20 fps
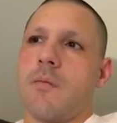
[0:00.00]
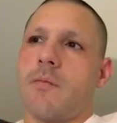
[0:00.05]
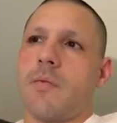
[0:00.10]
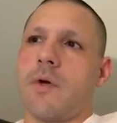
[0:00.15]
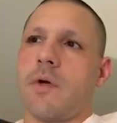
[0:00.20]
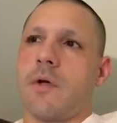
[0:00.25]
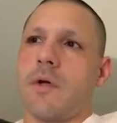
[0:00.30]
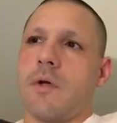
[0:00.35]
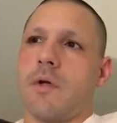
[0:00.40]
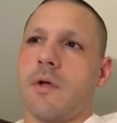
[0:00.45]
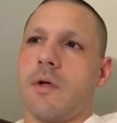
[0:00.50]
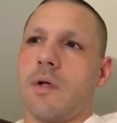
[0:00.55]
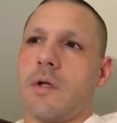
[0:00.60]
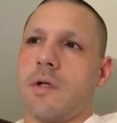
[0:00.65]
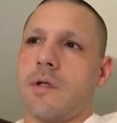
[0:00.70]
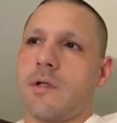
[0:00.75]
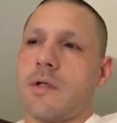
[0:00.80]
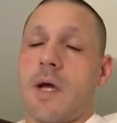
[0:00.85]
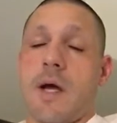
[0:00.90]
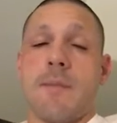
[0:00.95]
but
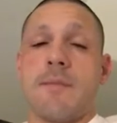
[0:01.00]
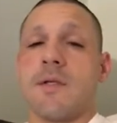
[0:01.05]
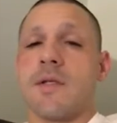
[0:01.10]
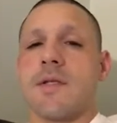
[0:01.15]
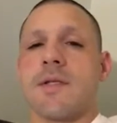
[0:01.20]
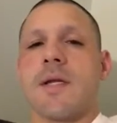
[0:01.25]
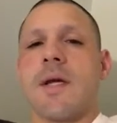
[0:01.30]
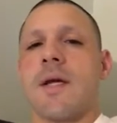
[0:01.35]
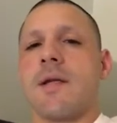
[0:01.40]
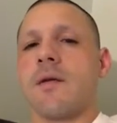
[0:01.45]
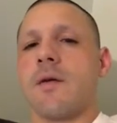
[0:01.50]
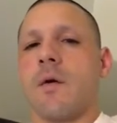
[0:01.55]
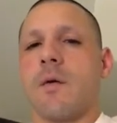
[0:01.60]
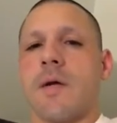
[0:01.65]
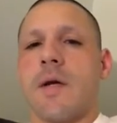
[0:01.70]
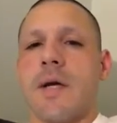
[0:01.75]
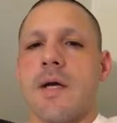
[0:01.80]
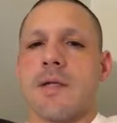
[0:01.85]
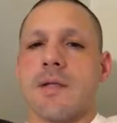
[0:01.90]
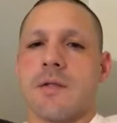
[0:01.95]
I'm just saying,
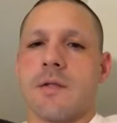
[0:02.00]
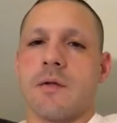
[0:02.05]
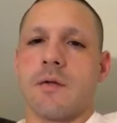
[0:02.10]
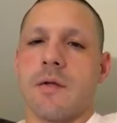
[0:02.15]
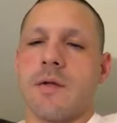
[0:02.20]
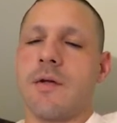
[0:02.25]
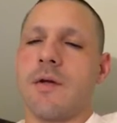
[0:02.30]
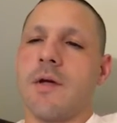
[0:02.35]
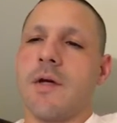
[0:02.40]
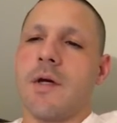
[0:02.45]
don't ask to.